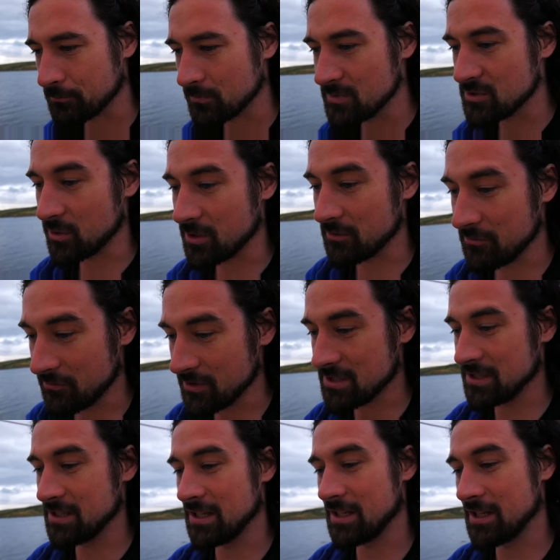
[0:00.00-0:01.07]
so I can
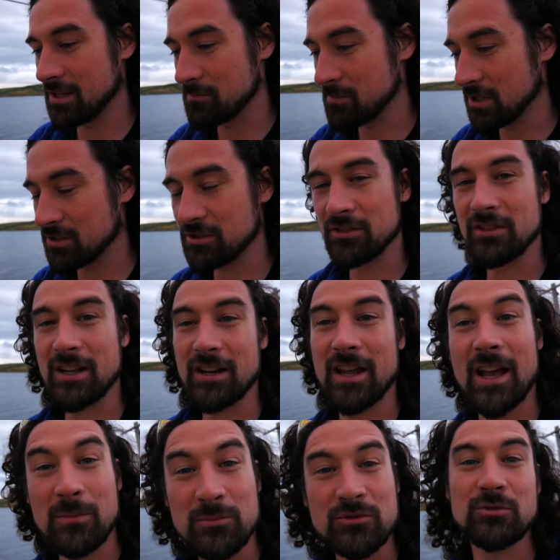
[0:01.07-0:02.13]
officially mention that I
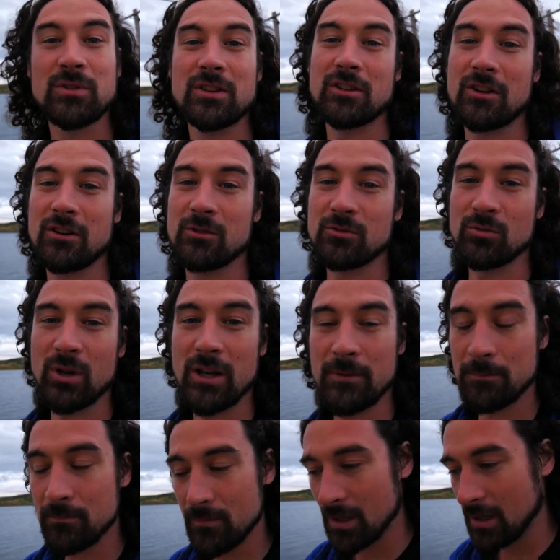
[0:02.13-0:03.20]
am doing the Ireland Way.
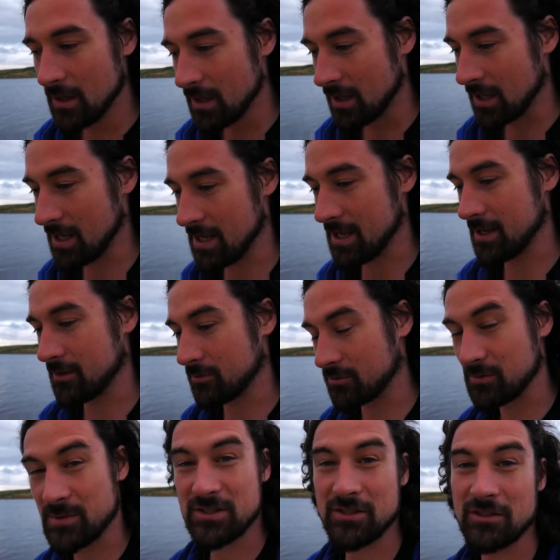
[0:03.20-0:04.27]
I'm going
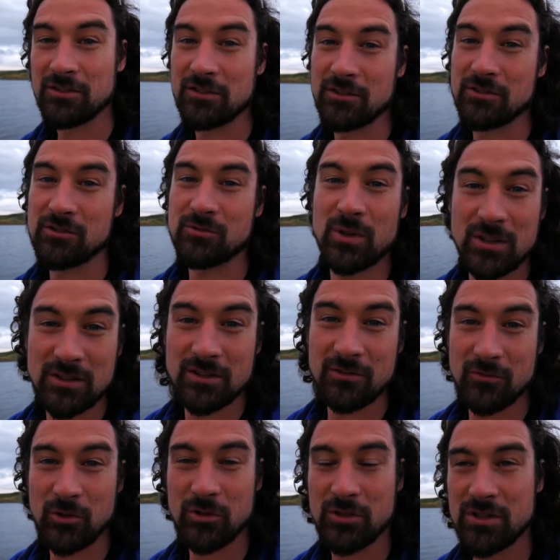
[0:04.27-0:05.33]
to be starting on the 20th
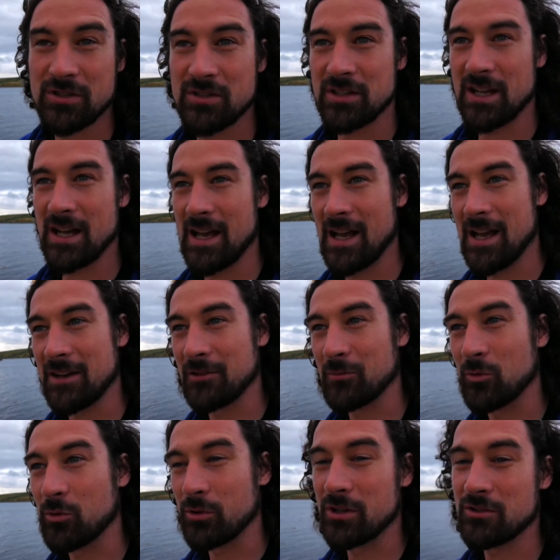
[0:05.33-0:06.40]
of August, and I'm
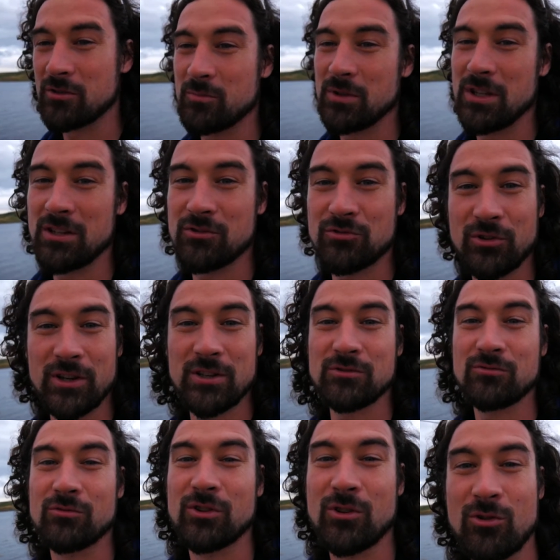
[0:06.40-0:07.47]
going to be trying
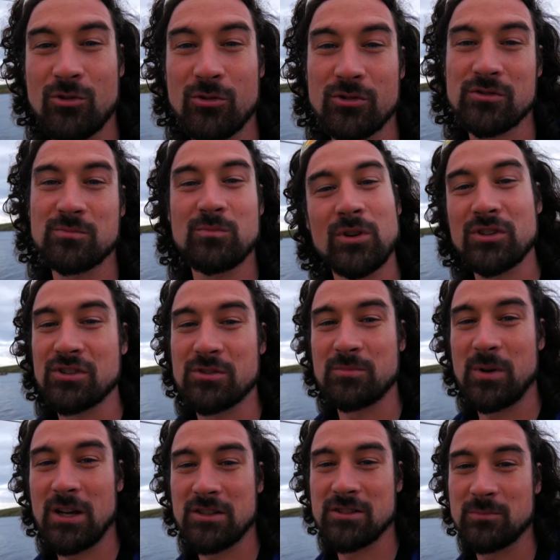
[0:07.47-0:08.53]
to record as much as
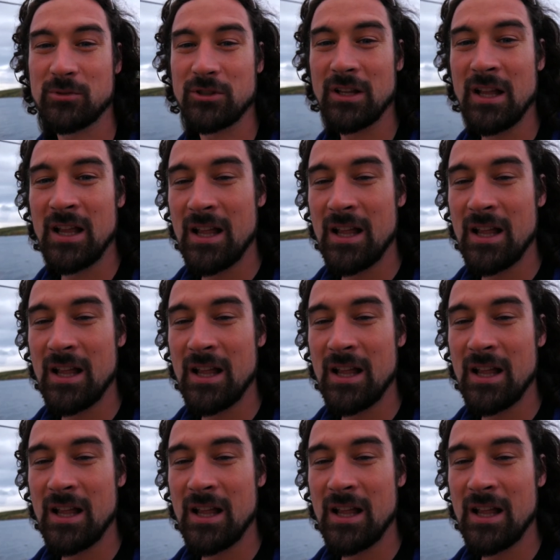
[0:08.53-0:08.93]
possible.